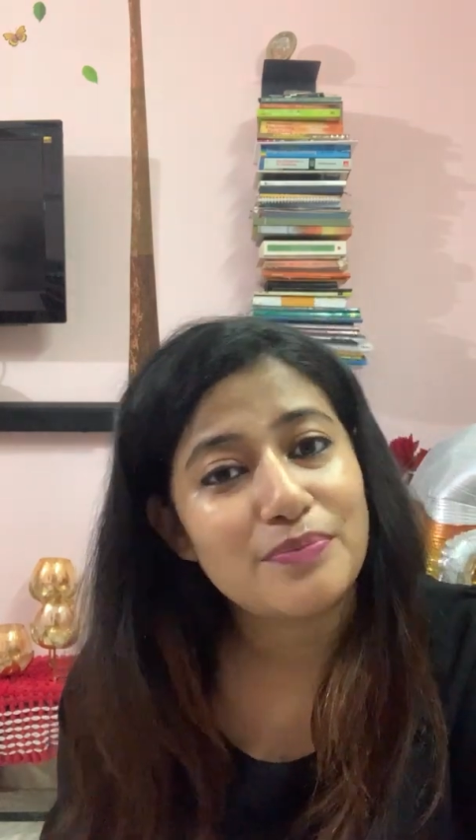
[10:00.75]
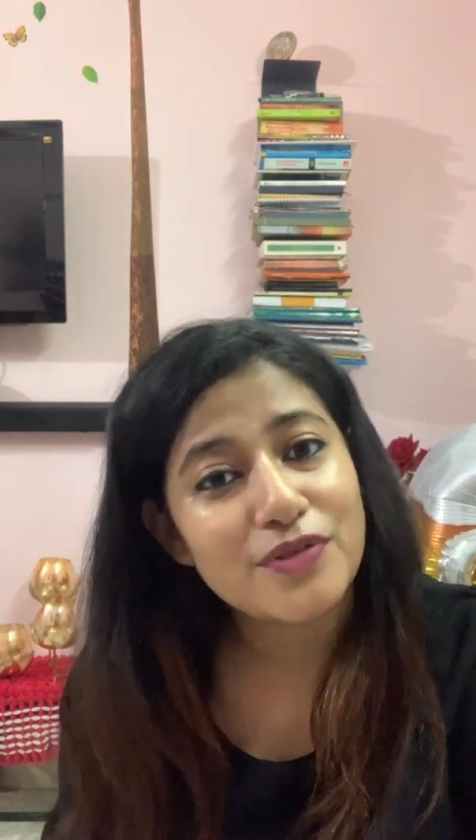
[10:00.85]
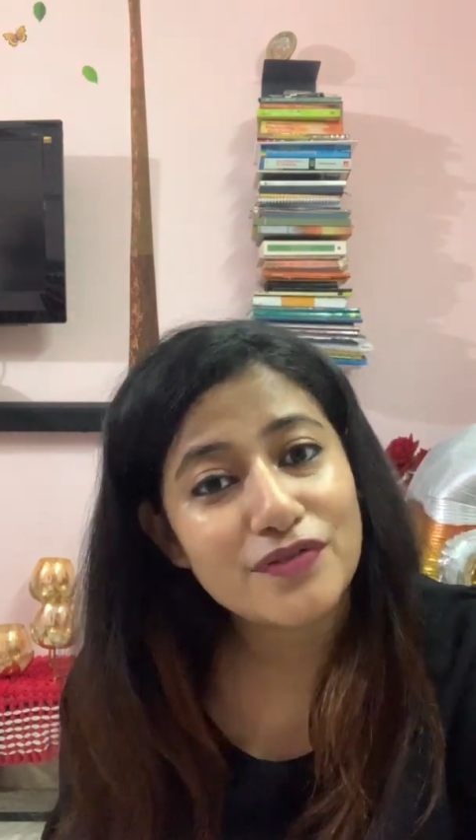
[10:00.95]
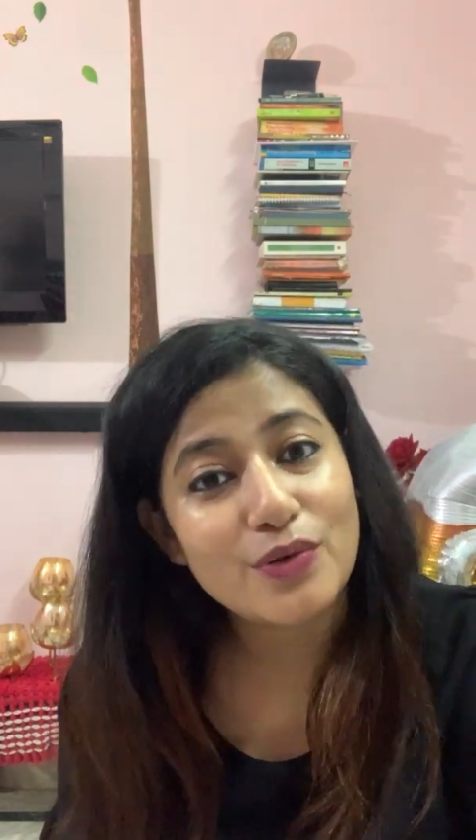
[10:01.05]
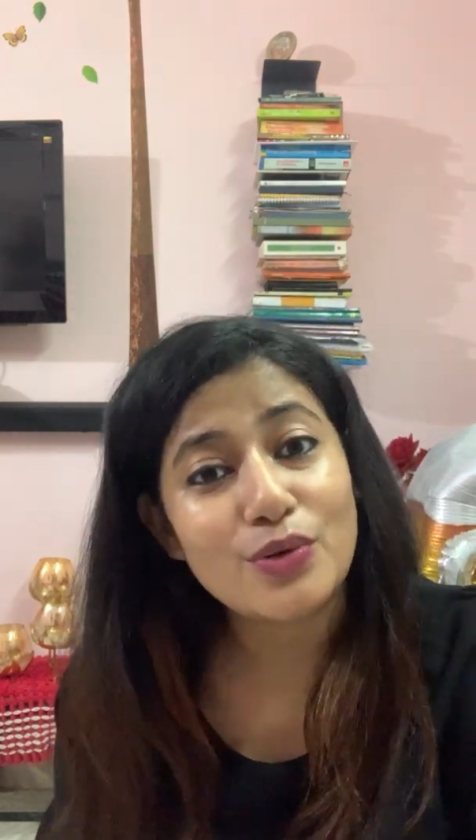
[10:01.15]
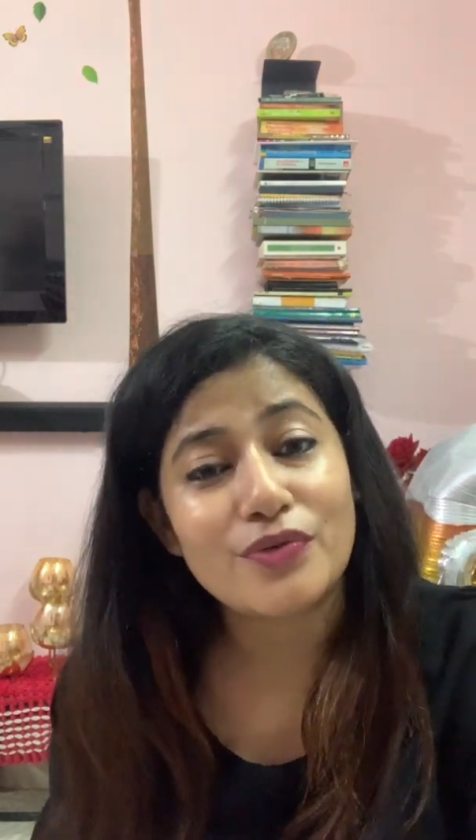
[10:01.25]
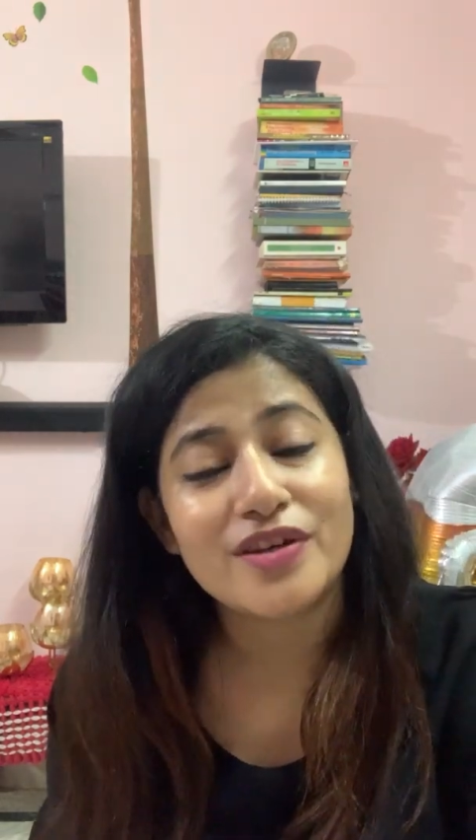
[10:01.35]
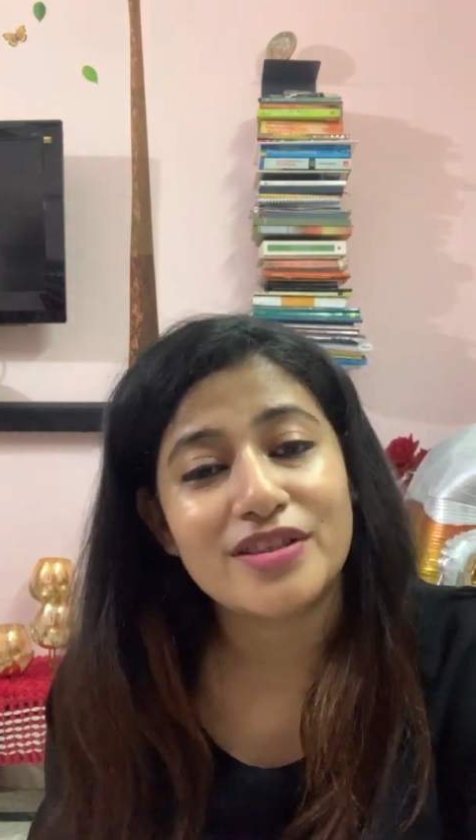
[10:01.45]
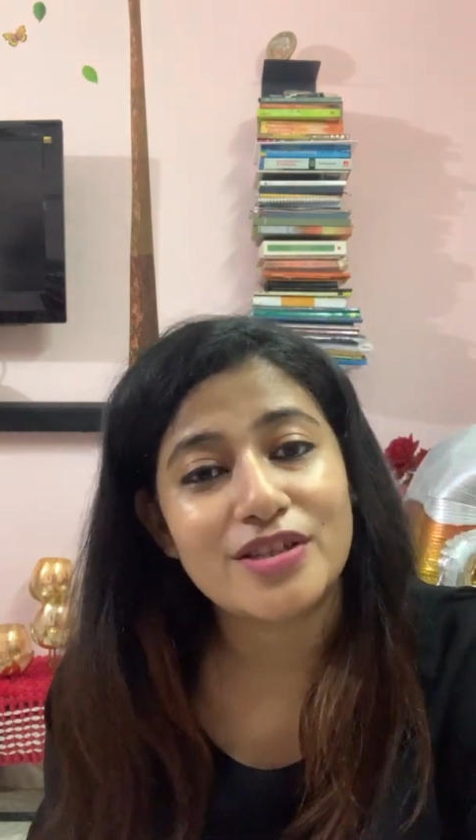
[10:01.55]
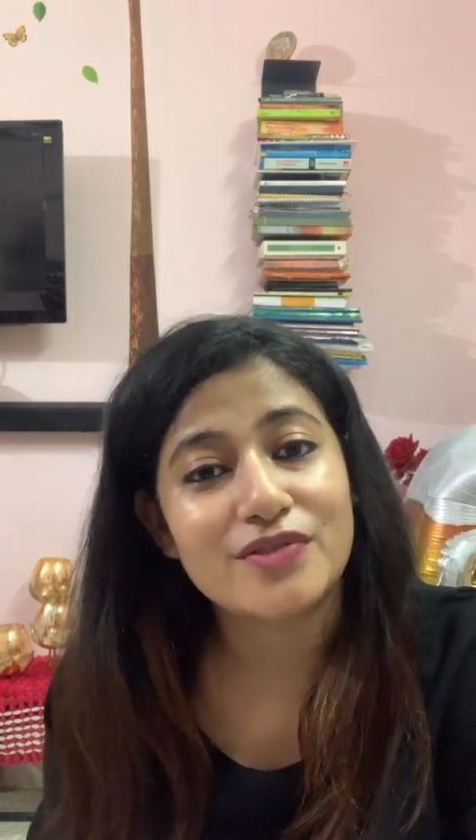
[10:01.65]
before
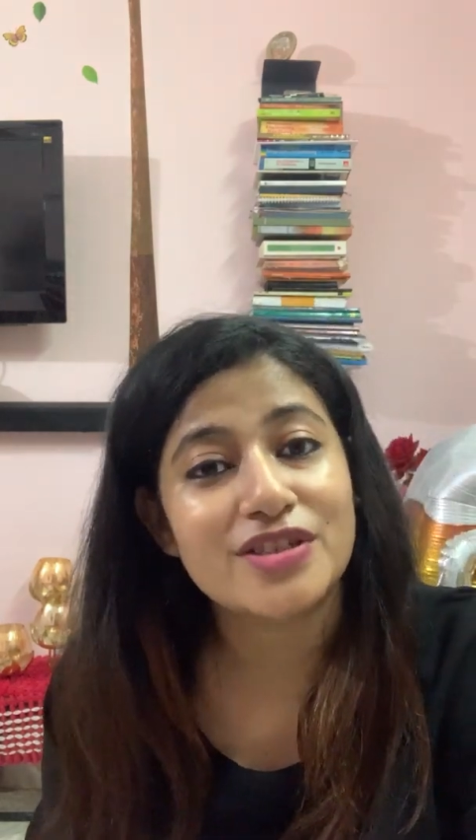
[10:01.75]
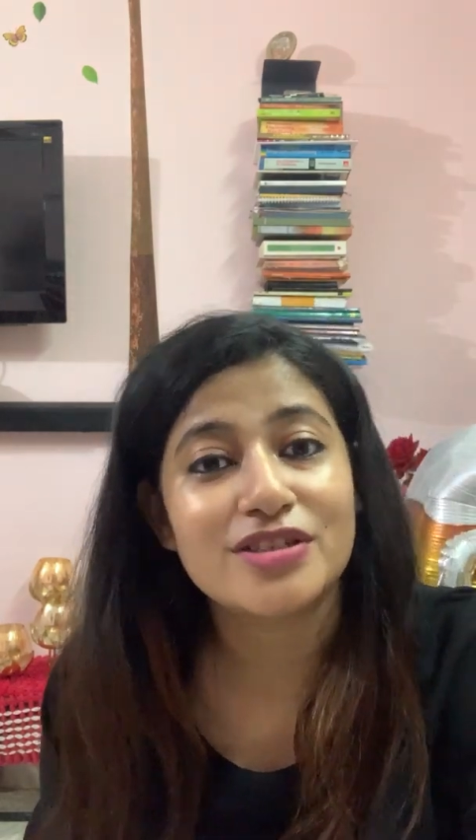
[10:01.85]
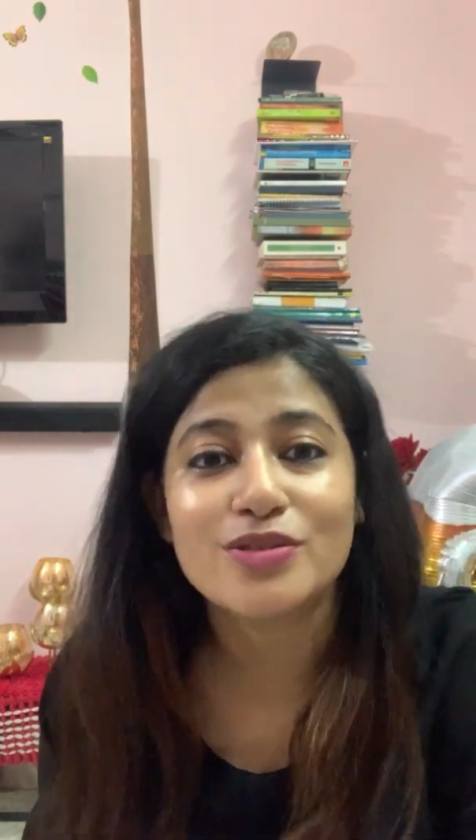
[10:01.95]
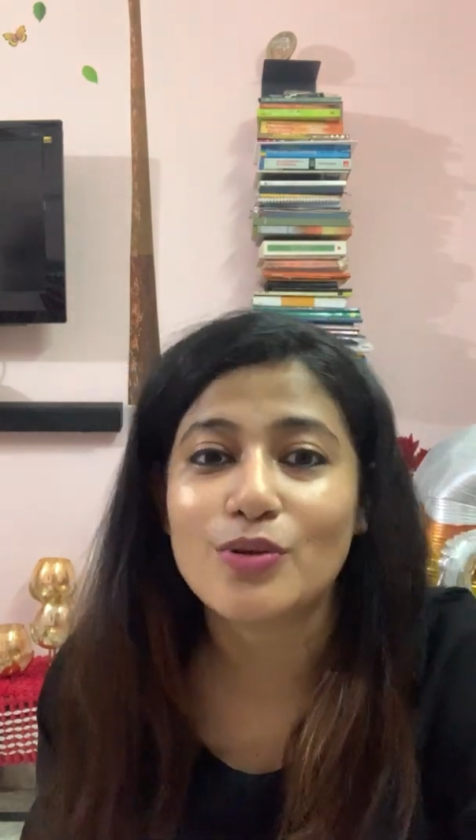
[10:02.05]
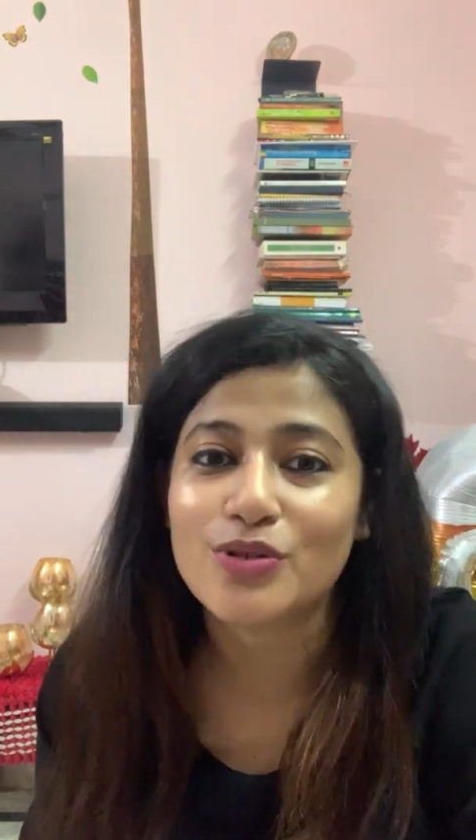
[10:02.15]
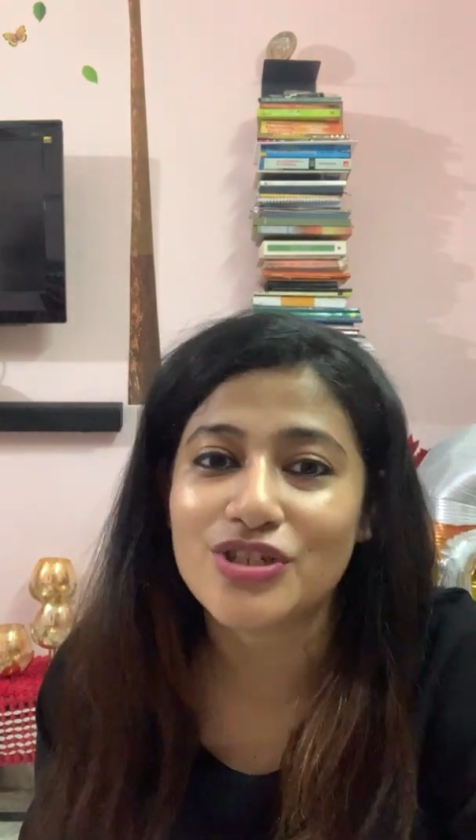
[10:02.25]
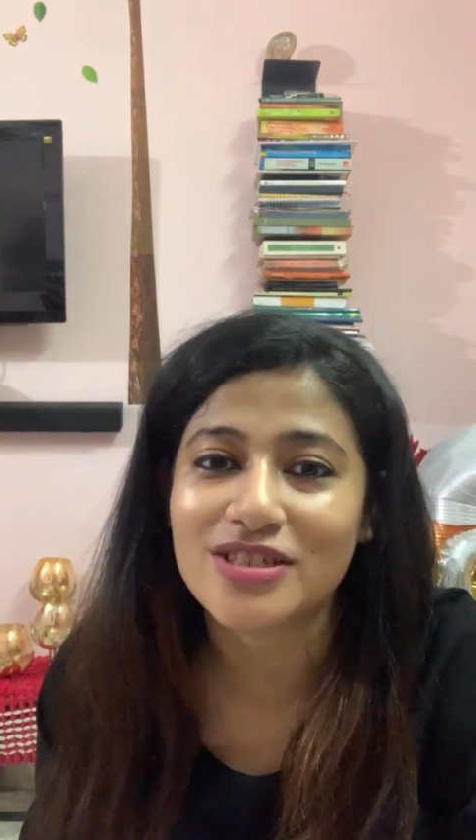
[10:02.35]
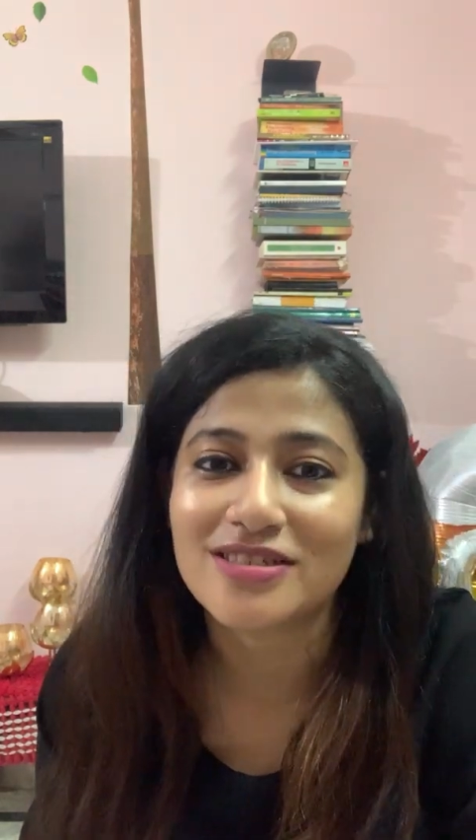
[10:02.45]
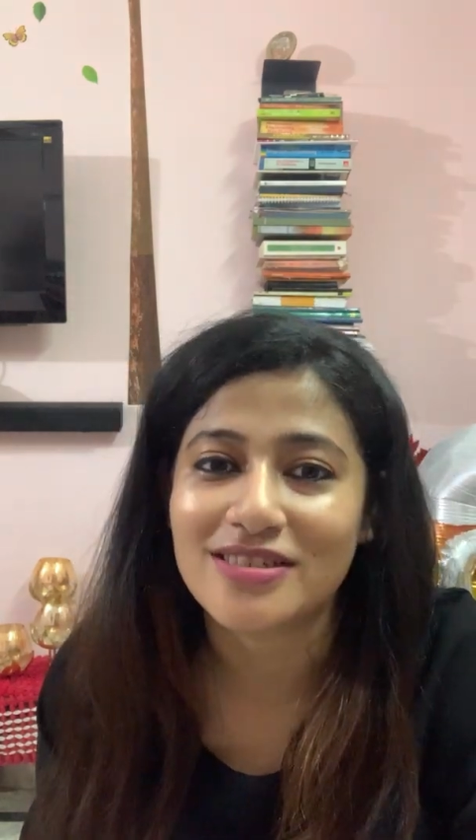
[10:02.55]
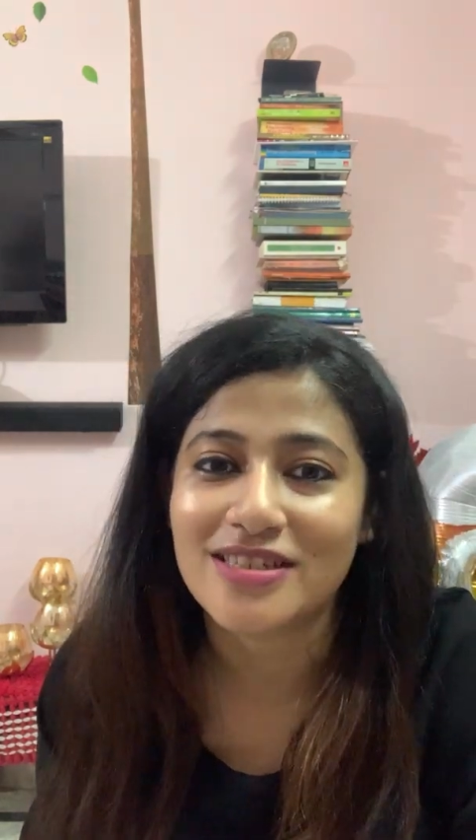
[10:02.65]
when they were in the ocean,